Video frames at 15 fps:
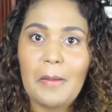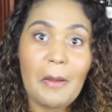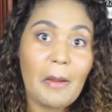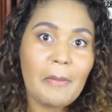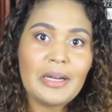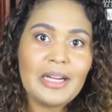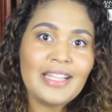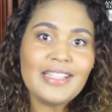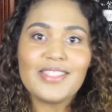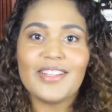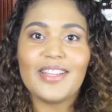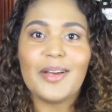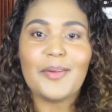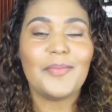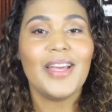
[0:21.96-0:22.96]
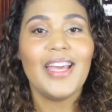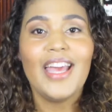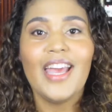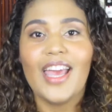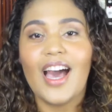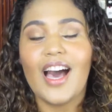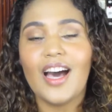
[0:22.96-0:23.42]
I'm going to answer them.
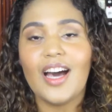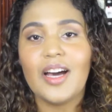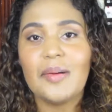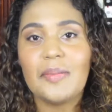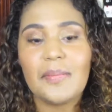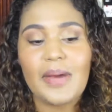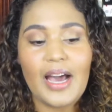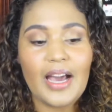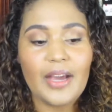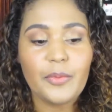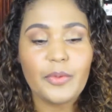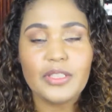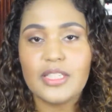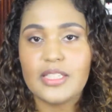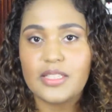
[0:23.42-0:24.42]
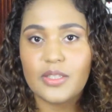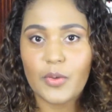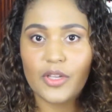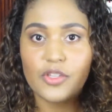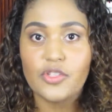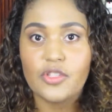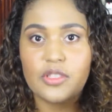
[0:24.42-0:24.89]
I will list the
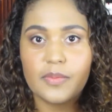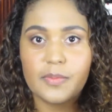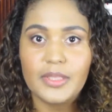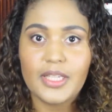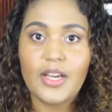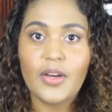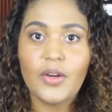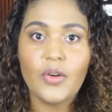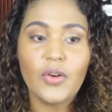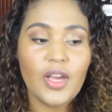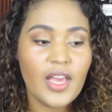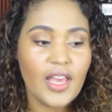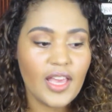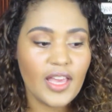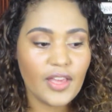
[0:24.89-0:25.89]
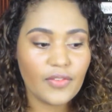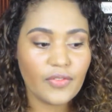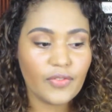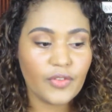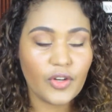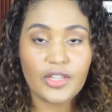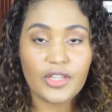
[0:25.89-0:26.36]
questions below if
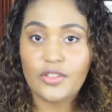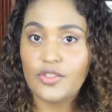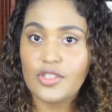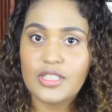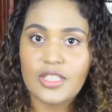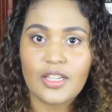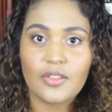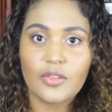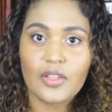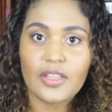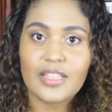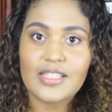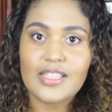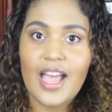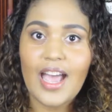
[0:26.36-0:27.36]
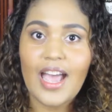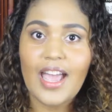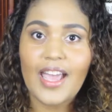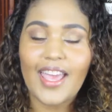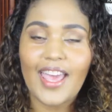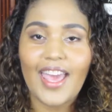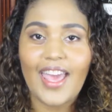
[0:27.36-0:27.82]
you're interested in doing the
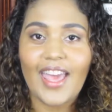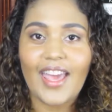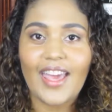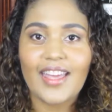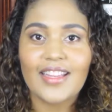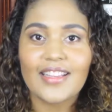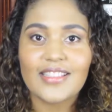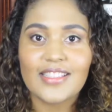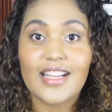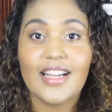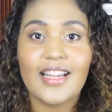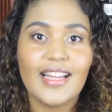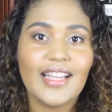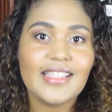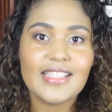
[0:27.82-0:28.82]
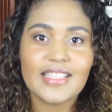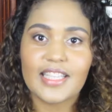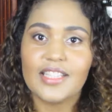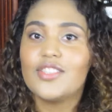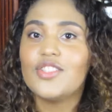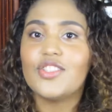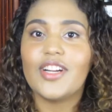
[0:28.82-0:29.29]
tag, and let's
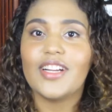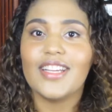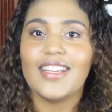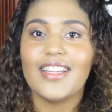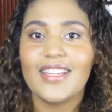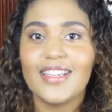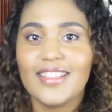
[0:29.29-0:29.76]
get started.